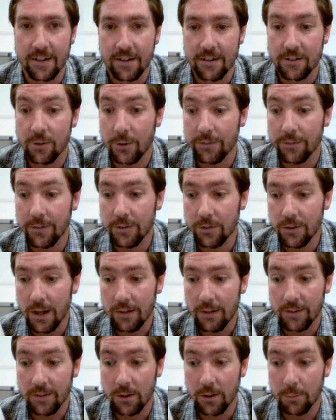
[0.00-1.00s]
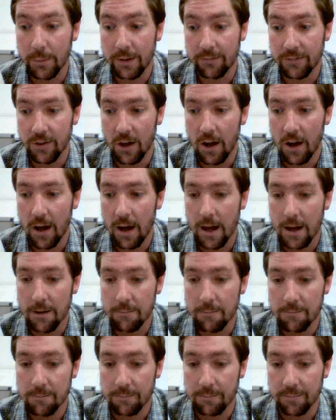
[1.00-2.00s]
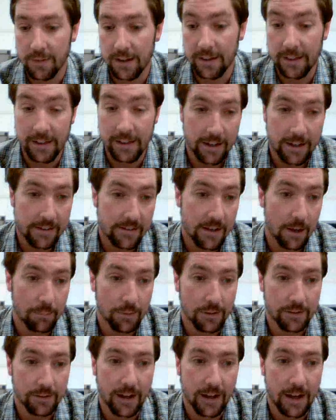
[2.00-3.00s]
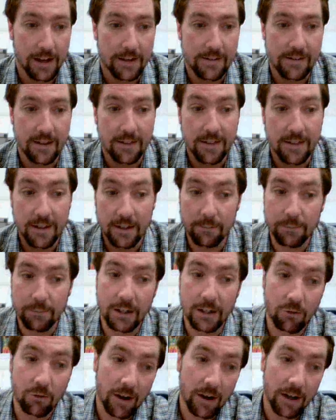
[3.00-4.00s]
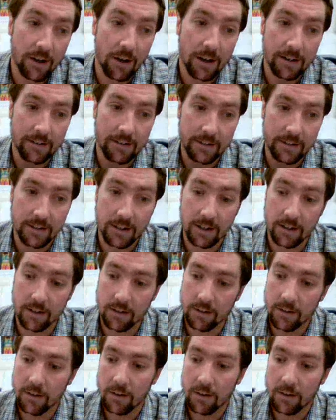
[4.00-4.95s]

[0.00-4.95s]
So if you do have a little bit of time in the next couple of days, I think it'd be a great idea